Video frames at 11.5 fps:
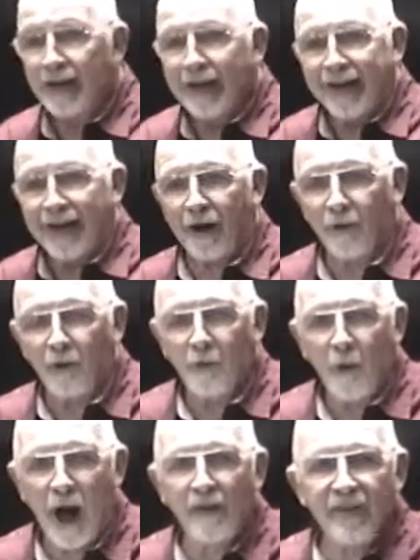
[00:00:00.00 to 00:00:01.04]
Now,
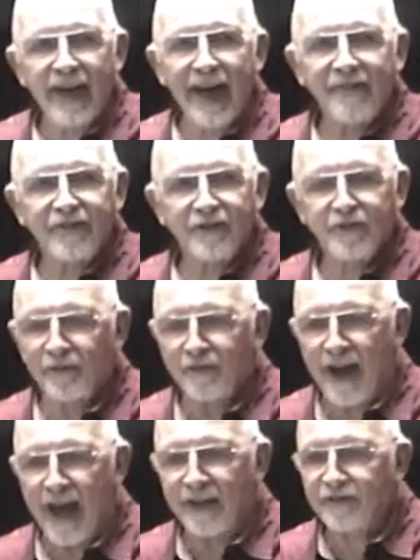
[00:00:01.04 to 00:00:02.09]
how they got there so
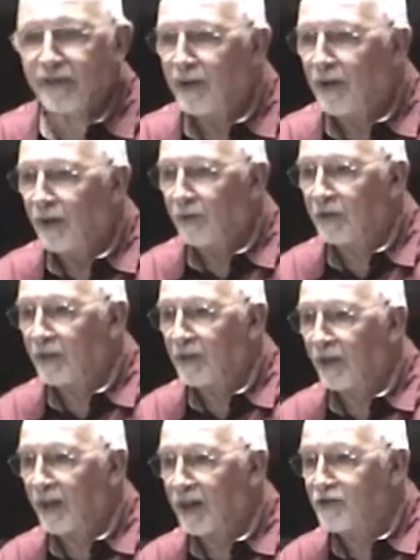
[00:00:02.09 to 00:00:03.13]
fast, when the
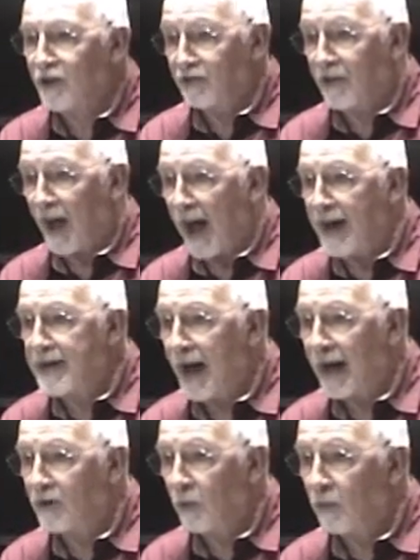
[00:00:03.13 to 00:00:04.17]
girl had just died, I
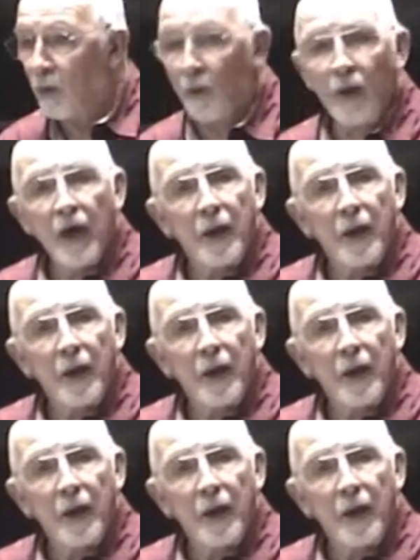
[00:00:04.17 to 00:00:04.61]
don't know.